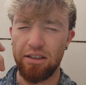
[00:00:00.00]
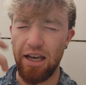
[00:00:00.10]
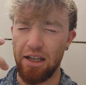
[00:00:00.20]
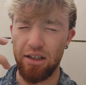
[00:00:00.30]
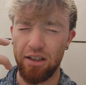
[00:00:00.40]

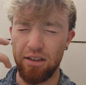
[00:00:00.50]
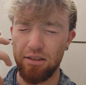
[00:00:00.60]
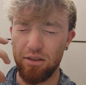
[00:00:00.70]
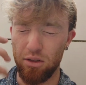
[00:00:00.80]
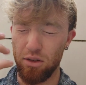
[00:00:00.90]
get
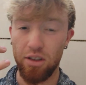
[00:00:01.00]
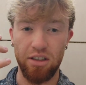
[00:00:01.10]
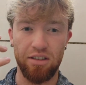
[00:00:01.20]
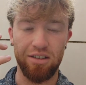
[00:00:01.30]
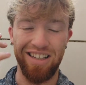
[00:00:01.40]

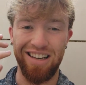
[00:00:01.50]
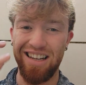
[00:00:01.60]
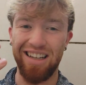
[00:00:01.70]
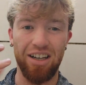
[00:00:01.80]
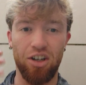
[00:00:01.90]
under the
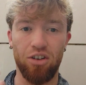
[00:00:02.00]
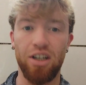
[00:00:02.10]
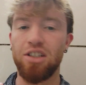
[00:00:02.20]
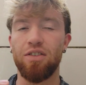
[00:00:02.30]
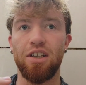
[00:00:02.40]
knit and
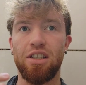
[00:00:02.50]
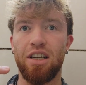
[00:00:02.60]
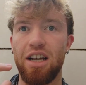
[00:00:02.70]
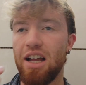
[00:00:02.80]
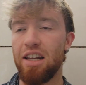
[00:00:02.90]
grit of this, and
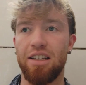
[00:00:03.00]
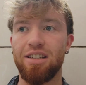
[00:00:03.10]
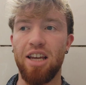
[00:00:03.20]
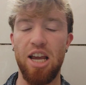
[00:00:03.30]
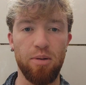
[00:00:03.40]
I can't
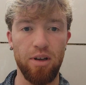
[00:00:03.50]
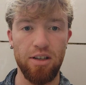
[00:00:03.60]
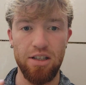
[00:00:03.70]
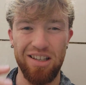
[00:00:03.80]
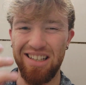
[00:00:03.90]
escape
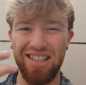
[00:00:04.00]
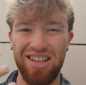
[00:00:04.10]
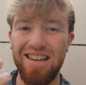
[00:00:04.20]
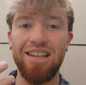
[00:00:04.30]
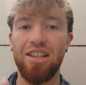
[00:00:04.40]
it. It's
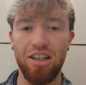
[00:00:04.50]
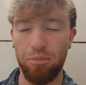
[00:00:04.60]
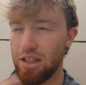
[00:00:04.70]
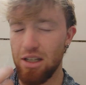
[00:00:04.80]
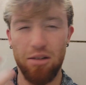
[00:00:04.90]
conditioned in
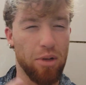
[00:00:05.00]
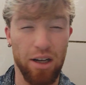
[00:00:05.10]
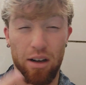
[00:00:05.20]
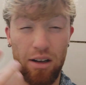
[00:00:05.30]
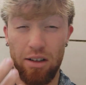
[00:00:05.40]
me, it's in
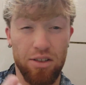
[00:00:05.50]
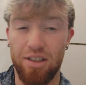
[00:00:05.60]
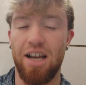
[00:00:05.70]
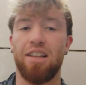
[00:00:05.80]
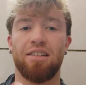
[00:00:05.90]
me, I
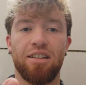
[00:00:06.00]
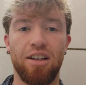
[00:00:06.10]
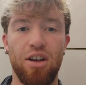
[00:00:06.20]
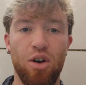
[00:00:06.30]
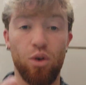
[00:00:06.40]
just can't
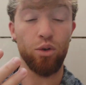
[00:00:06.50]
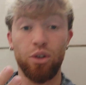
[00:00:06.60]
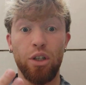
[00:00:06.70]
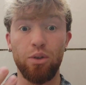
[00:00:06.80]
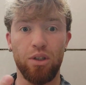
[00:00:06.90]

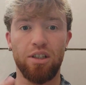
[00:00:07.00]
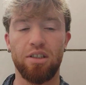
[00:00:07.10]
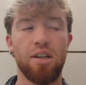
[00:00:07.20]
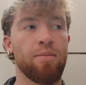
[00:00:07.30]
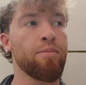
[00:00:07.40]
undo
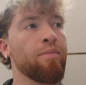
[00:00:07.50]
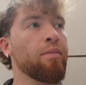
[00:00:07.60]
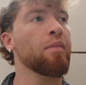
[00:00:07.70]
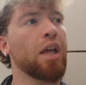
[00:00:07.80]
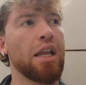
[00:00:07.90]
this.
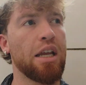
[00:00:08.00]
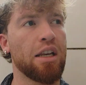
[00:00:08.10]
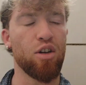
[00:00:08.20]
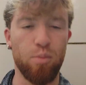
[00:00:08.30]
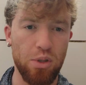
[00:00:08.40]
And
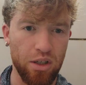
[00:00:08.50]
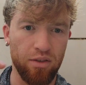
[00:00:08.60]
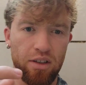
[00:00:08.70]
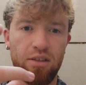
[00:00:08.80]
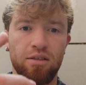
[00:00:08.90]
then you
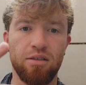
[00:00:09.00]
observe it,